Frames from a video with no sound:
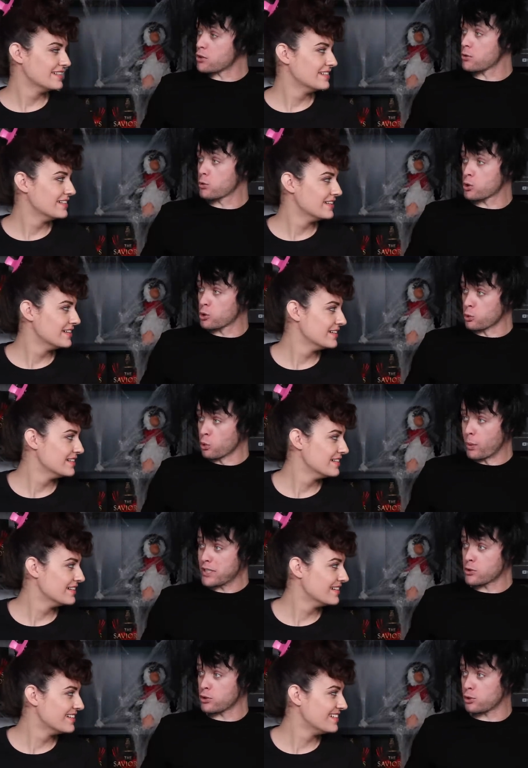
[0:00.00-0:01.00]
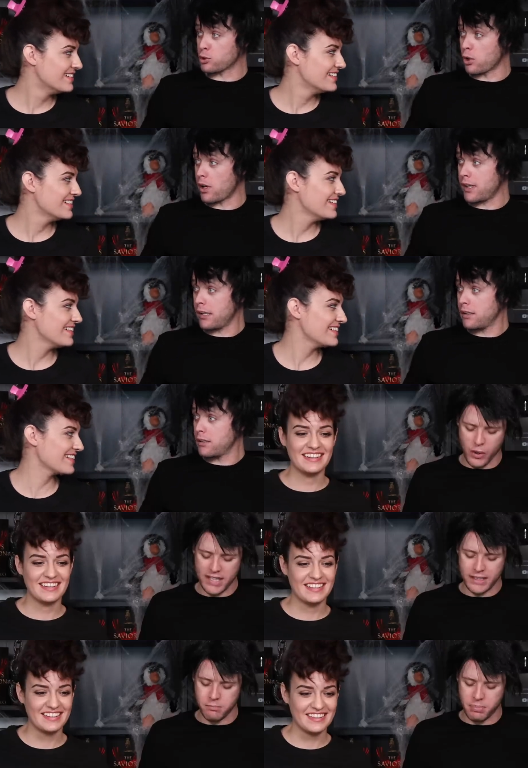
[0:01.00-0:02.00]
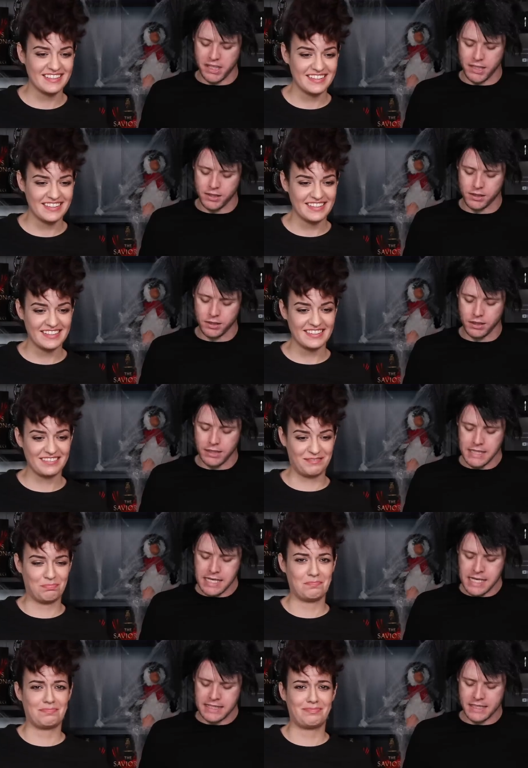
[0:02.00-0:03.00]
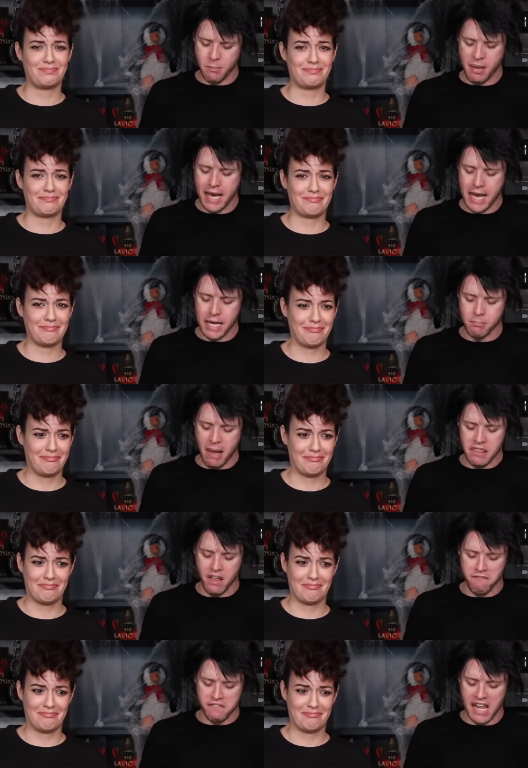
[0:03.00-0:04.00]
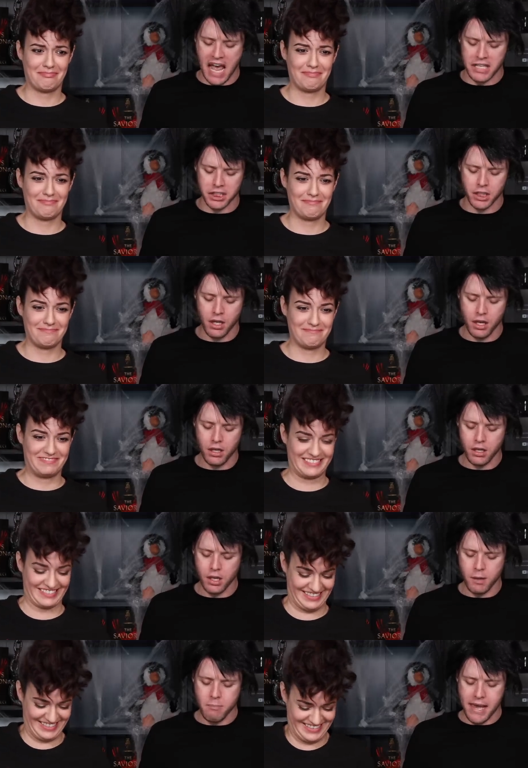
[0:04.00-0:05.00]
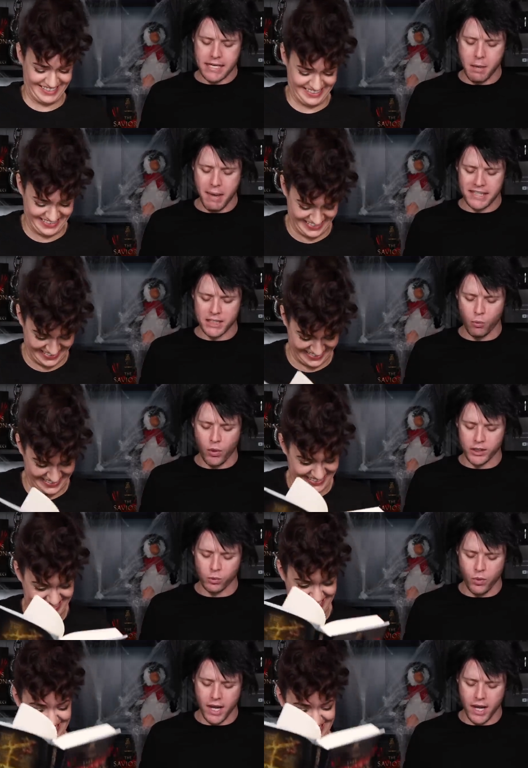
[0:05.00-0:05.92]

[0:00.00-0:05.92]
Speaker 1: swizzle straw. Strength and peace. Ease the pain. Mend the flesh. Make him as he once